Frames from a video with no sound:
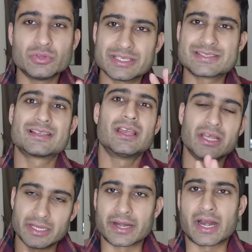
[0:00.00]
to this
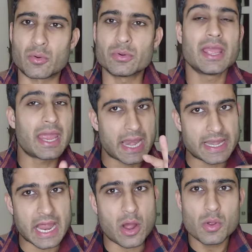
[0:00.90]
round.
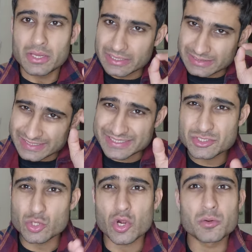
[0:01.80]
And now
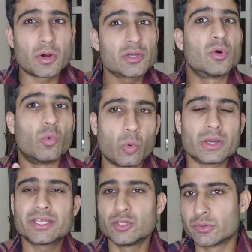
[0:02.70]
let's talk about
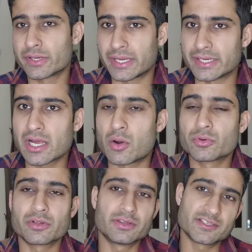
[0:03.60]
what you're gonna
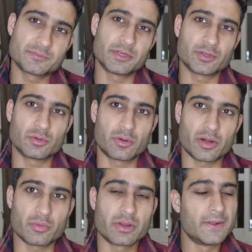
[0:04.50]
encounter in this
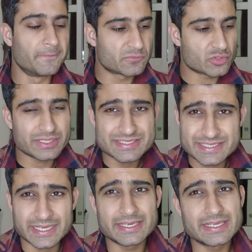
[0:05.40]
particular round. So
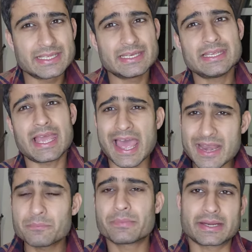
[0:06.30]
guys, technically
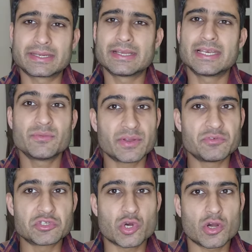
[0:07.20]
and practically,
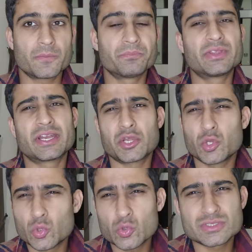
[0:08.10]
when we talk, there are
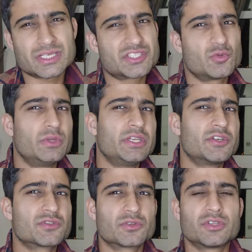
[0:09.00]
no such
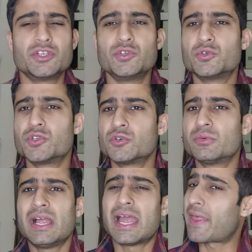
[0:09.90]
videos on the
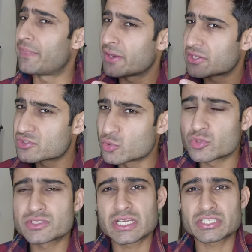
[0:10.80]
YouTube, and there is
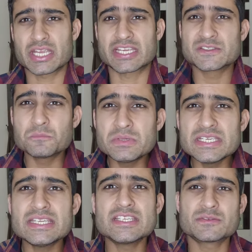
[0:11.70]
no such
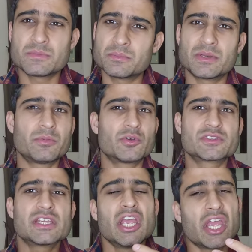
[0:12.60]
experienced people,
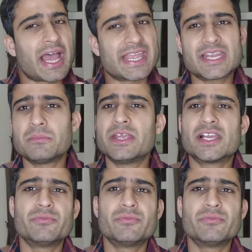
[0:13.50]
because I can